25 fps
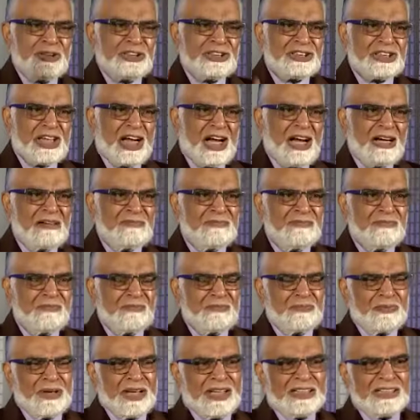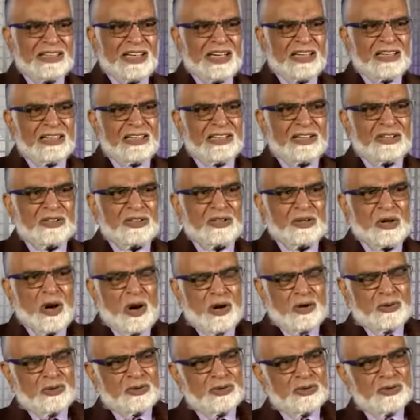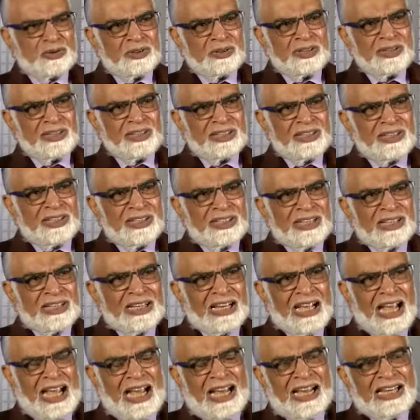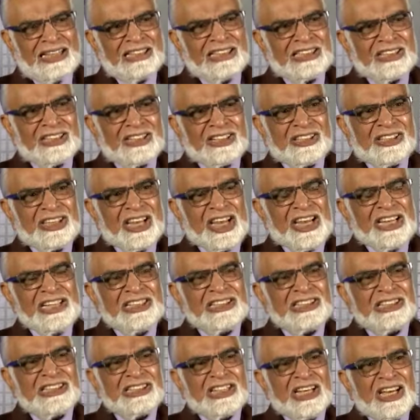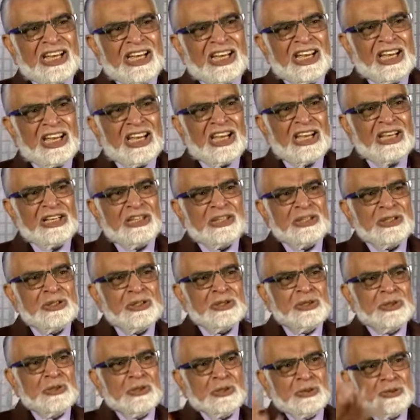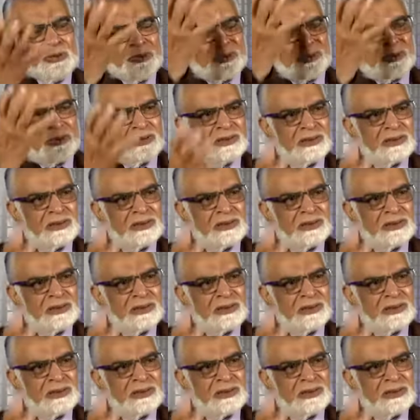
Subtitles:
sham paida kar, go and create a new